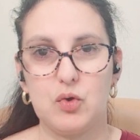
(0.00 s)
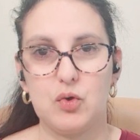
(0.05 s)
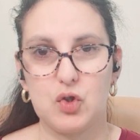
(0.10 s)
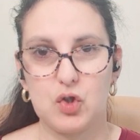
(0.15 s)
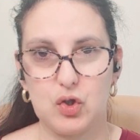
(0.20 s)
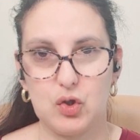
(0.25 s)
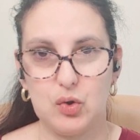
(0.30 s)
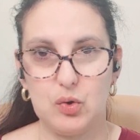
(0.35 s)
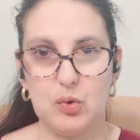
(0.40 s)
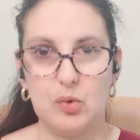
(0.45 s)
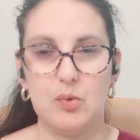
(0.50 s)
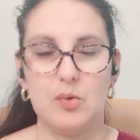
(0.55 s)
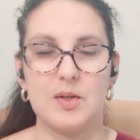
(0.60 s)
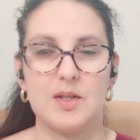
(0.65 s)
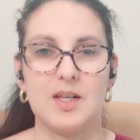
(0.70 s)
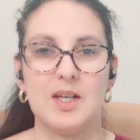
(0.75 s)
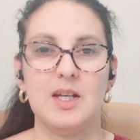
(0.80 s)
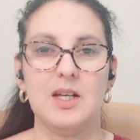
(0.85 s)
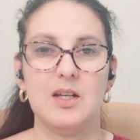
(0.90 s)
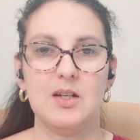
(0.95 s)

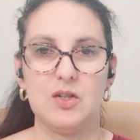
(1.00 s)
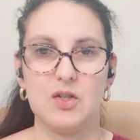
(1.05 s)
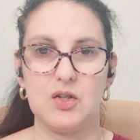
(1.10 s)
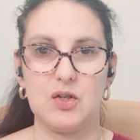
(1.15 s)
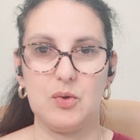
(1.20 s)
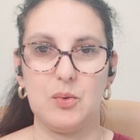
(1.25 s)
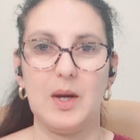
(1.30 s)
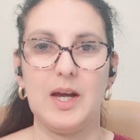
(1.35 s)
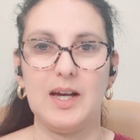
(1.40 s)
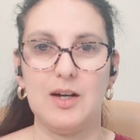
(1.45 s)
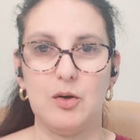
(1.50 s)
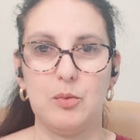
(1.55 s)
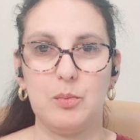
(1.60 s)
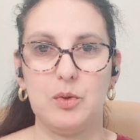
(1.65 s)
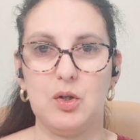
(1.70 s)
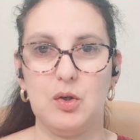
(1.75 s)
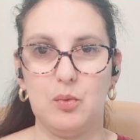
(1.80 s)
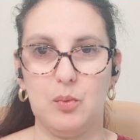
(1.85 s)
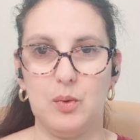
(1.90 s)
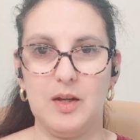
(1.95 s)
choose to help
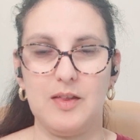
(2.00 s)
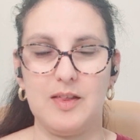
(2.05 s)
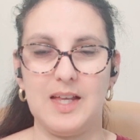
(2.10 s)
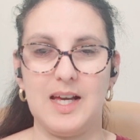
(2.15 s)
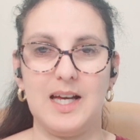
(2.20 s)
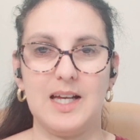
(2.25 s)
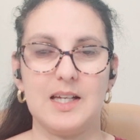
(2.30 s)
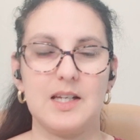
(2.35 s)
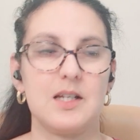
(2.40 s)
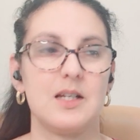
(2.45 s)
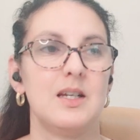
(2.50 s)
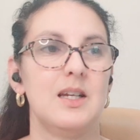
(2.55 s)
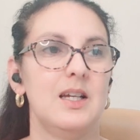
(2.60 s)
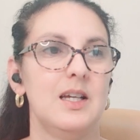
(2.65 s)
you with that,